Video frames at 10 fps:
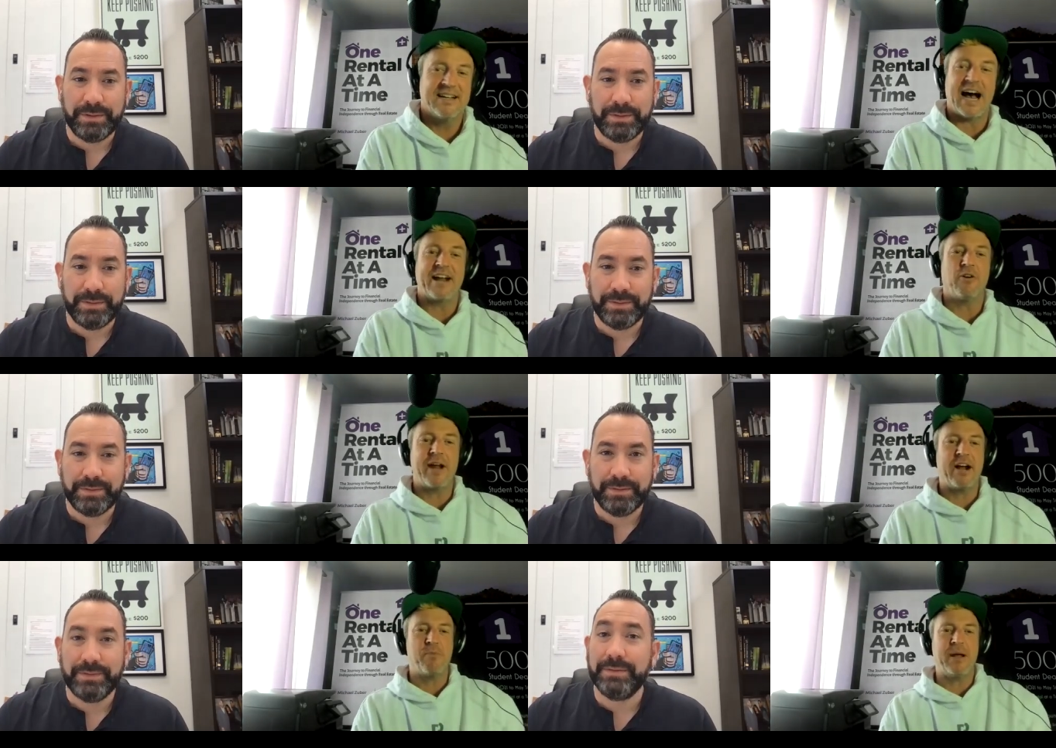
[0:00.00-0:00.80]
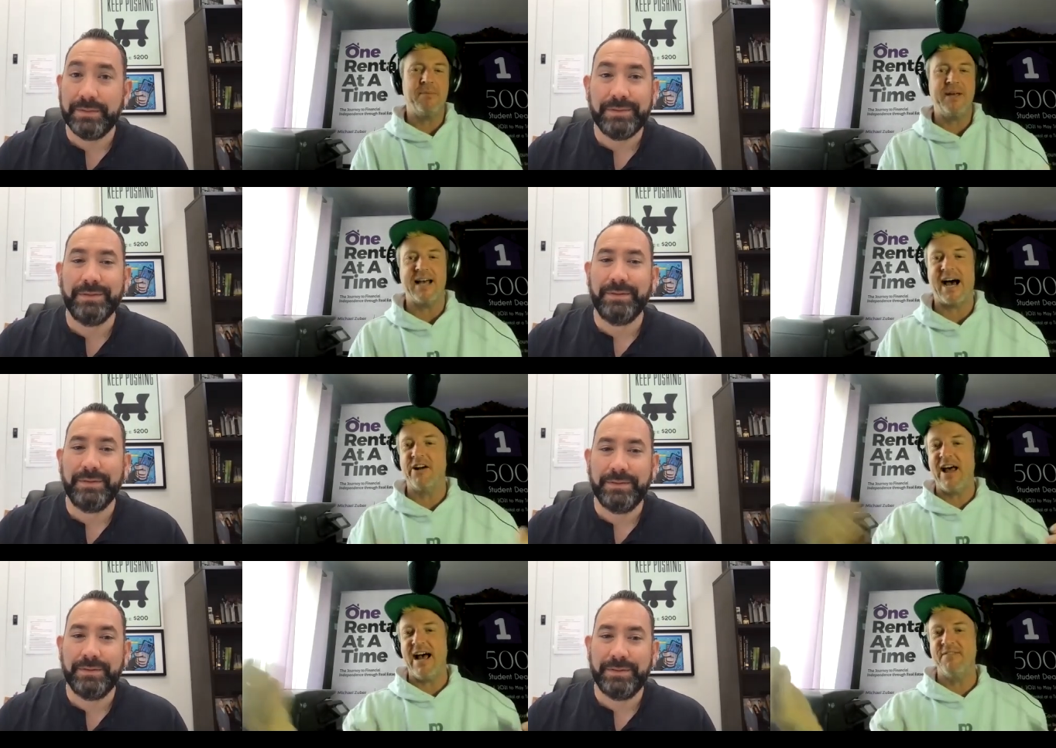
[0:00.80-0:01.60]
Speaker 1: I don't Airbnb. I
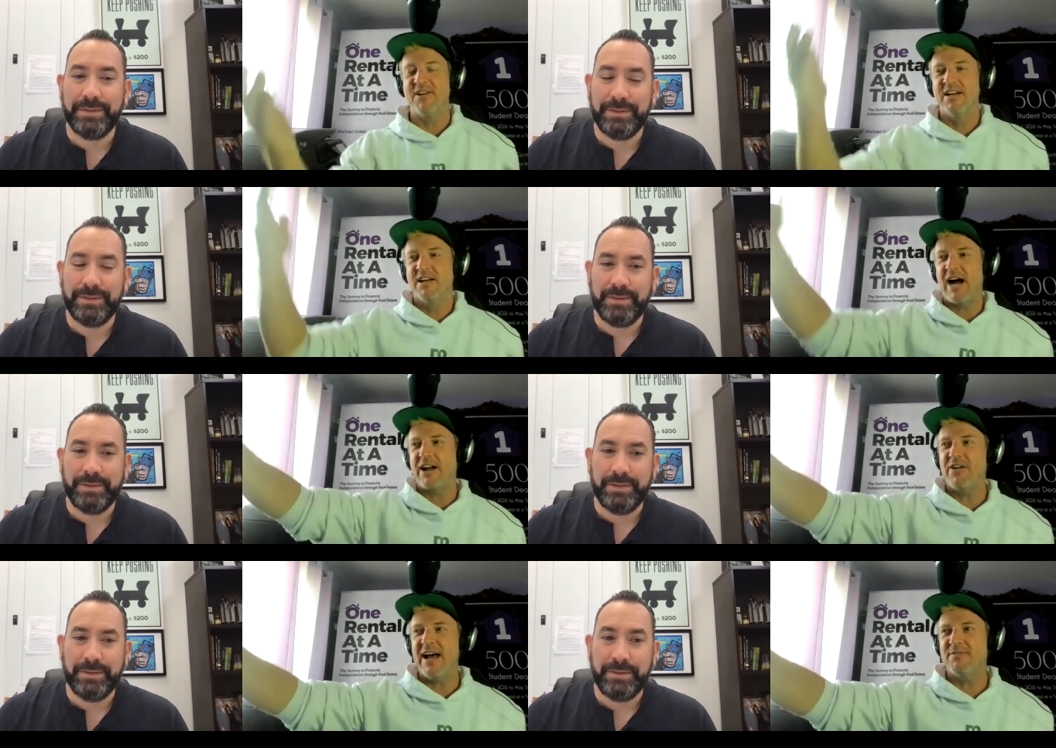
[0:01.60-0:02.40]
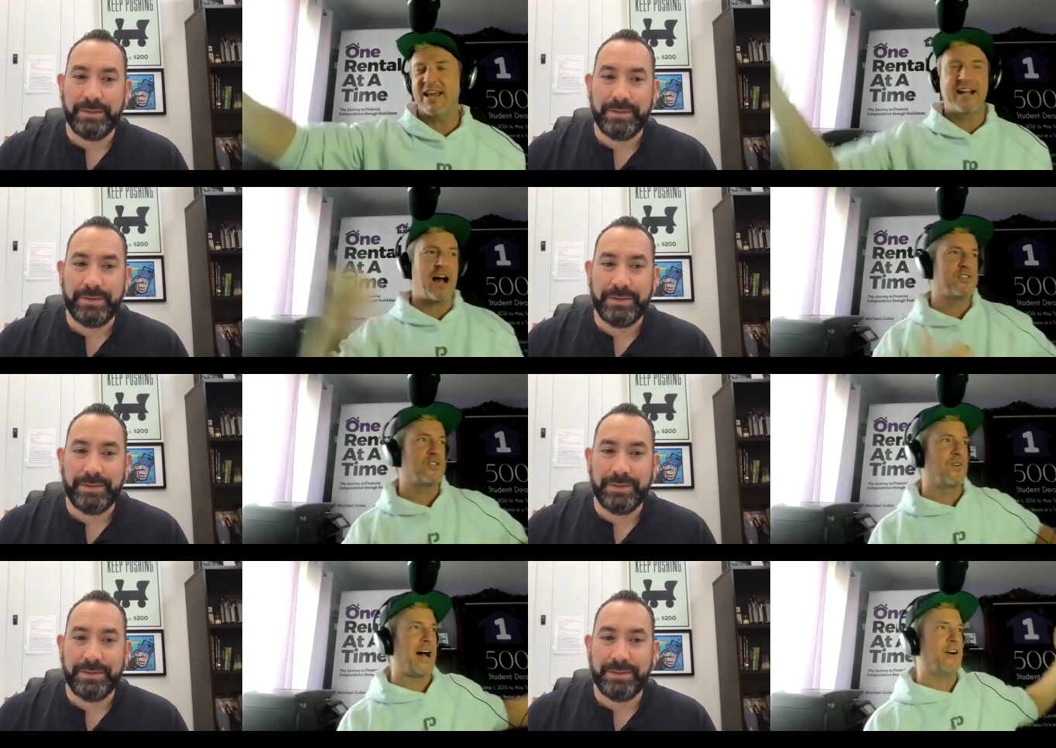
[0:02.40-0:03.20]
don't have, I don't have Lake
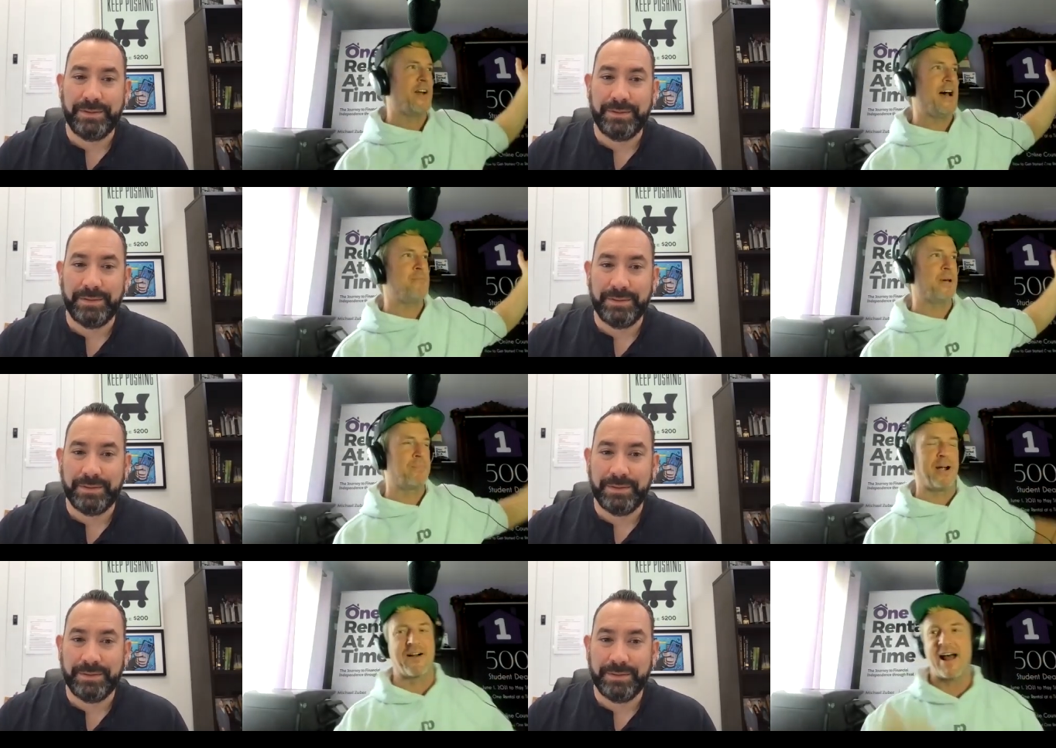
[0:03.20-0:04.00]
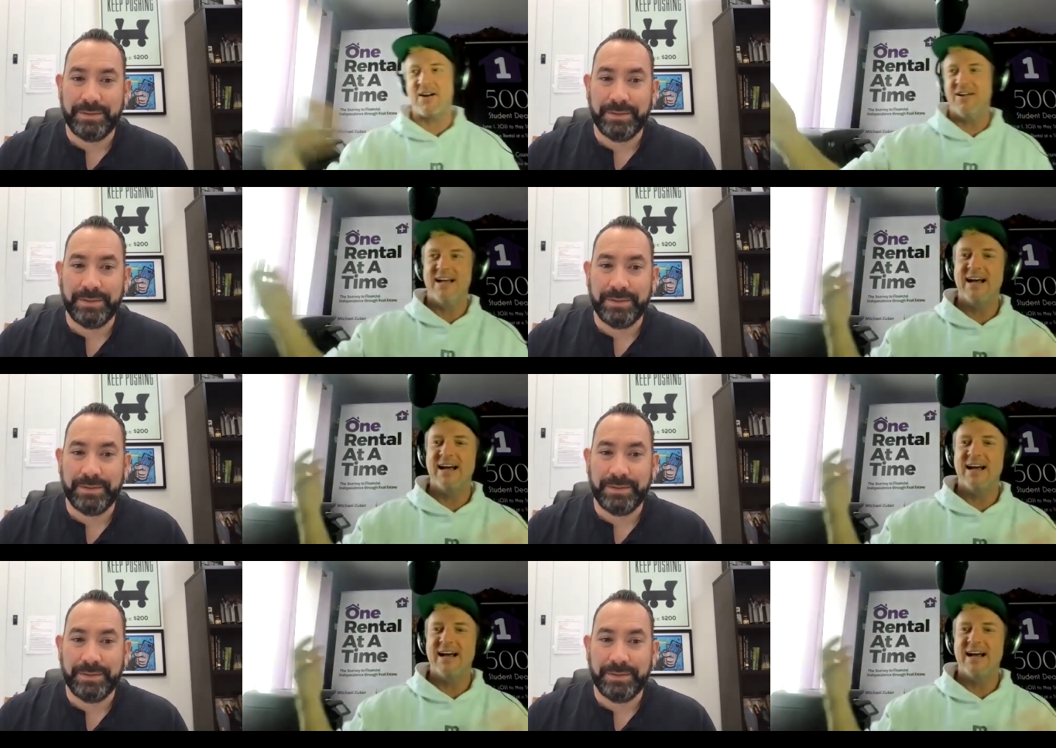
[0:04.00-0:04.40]
Havasu. I don't have Big Bear. I don't,